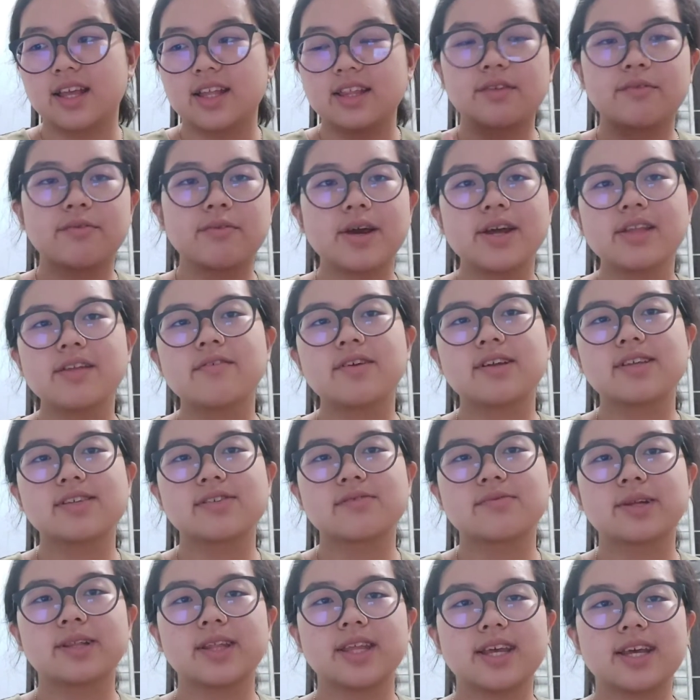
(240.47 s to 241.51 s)
The writer
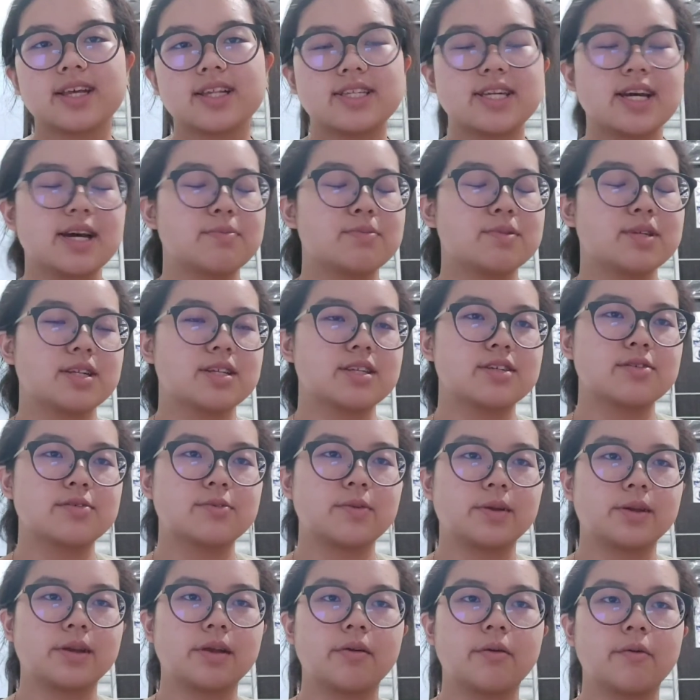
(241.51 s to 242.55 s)
is really adept in
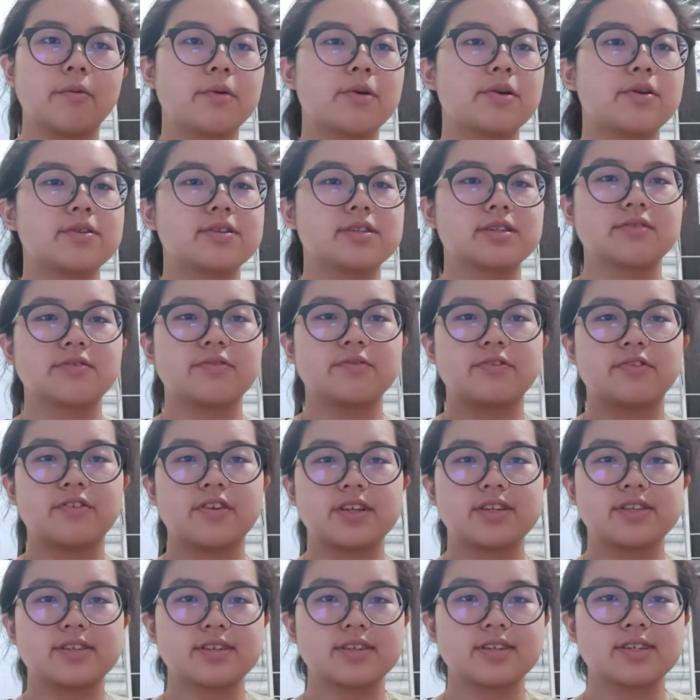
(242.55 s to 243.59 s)
stringing words and
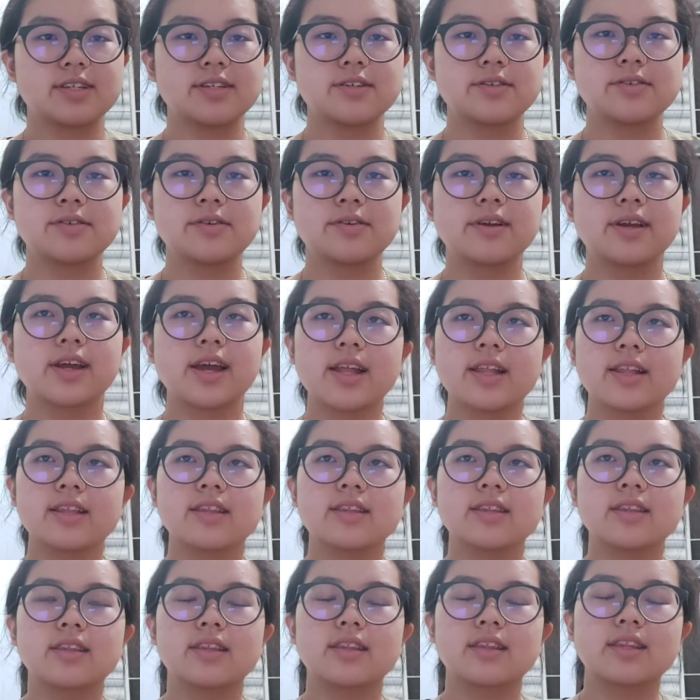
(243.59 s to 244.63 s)
phrases to create
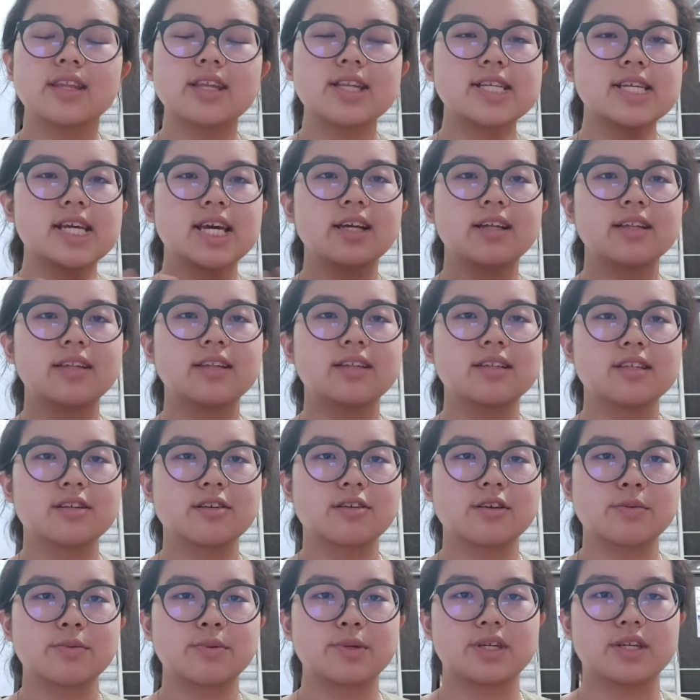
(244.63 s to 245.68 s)
detailed
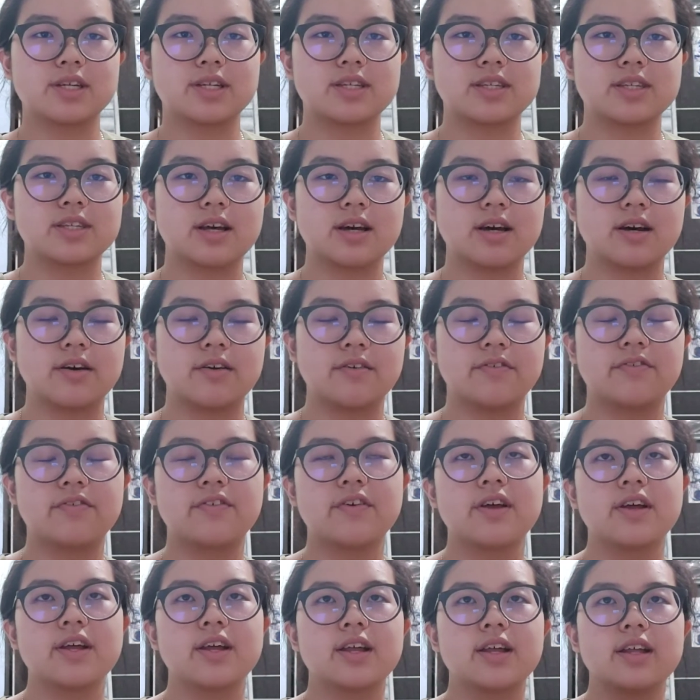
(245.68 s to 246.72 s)
descriptions of
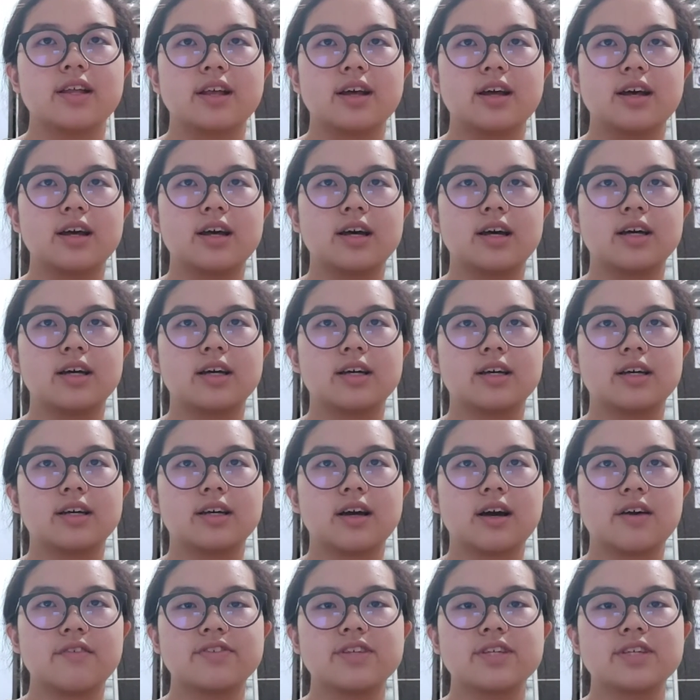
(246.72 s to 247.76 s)

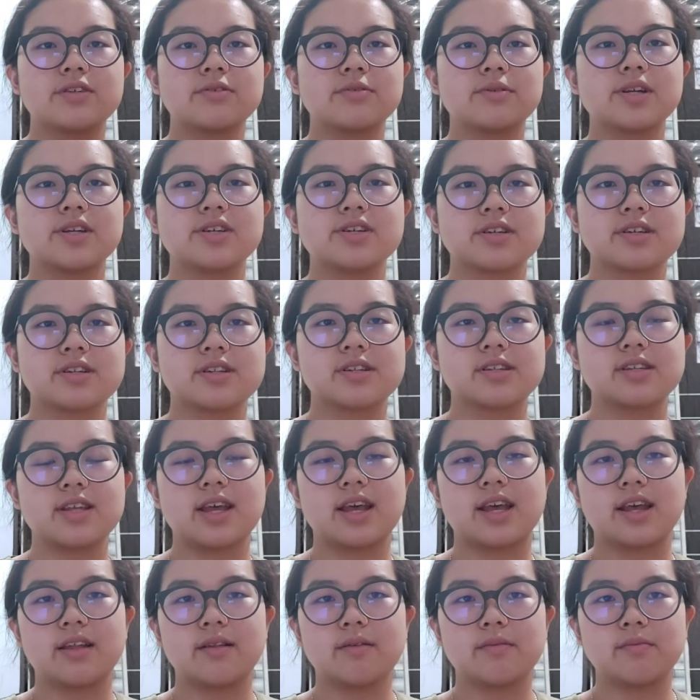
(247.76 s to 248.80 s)
situations
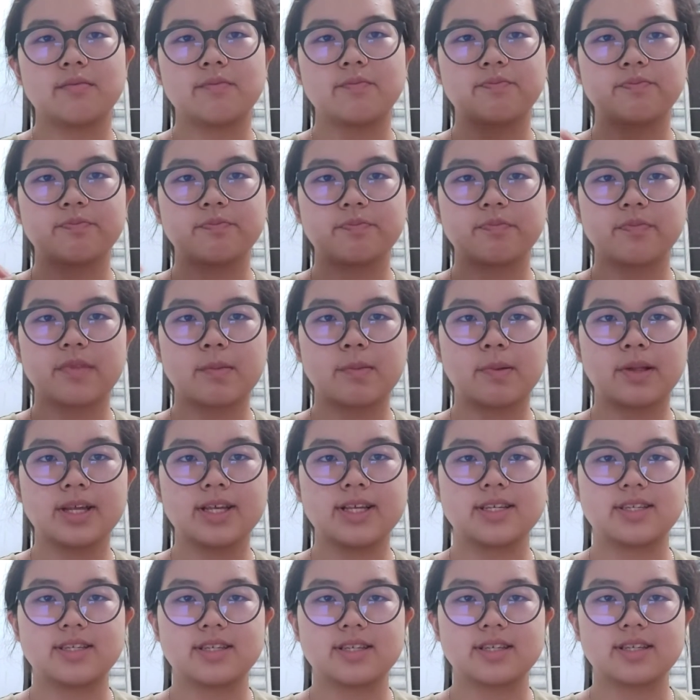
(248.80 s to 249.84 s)
and
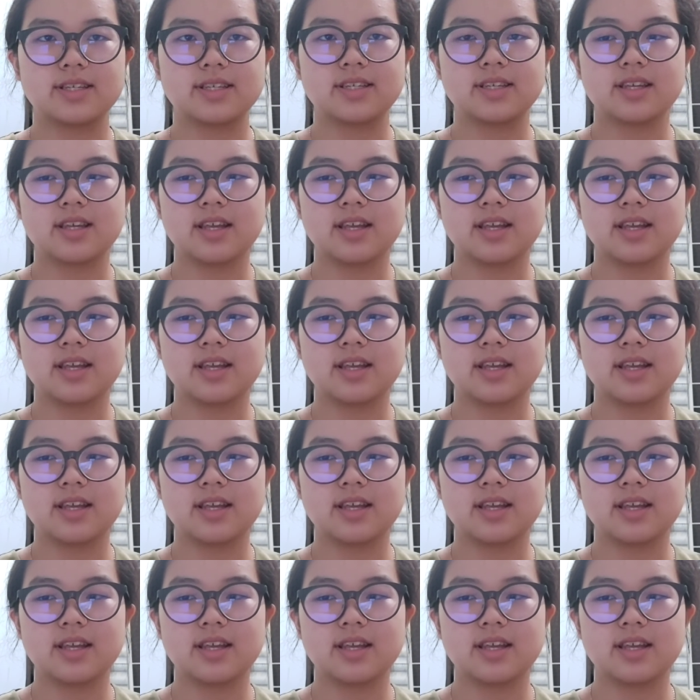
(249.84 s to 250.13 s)
places.